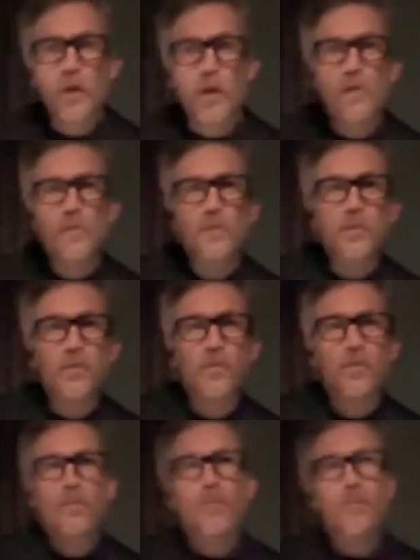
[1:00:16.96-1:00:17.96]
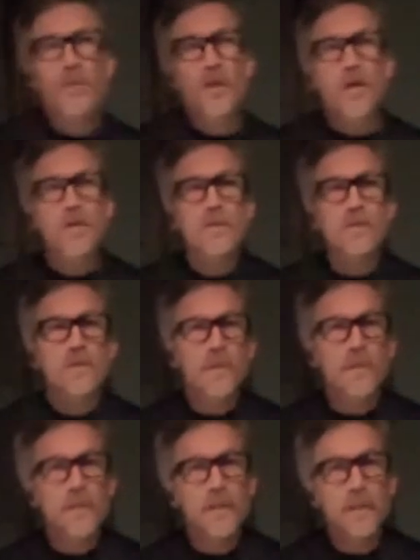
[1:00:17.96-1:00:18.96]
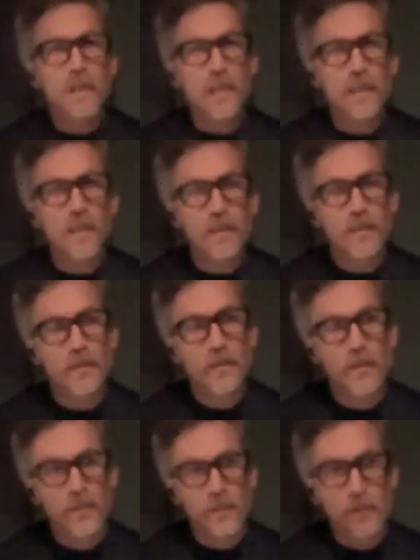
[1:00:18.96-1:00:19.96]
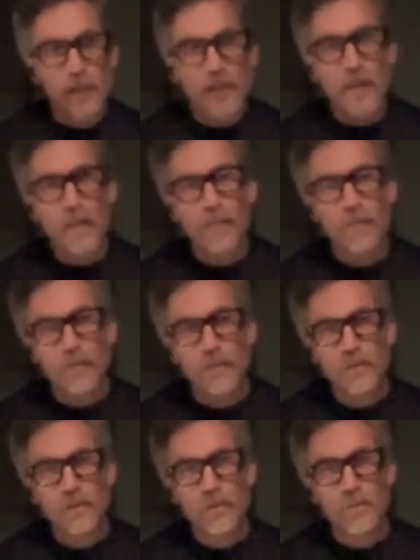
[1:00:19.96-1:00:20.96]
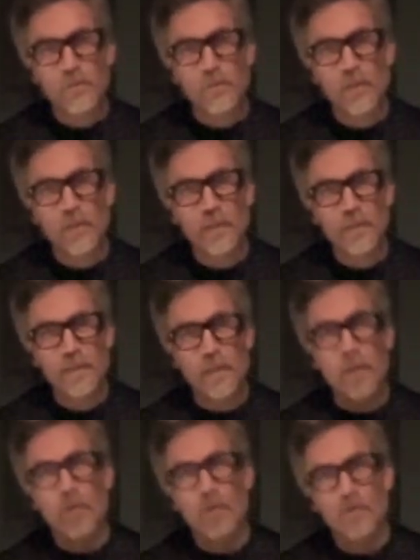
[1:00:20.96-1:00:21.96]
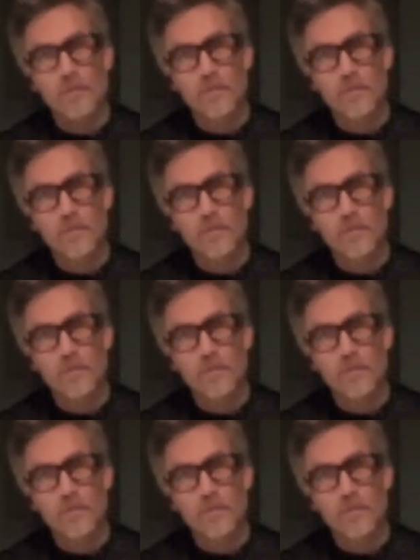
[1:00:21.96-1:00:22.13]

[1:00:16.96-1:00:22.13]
also, but also, I think that because I got the first Crimp Shrine demo,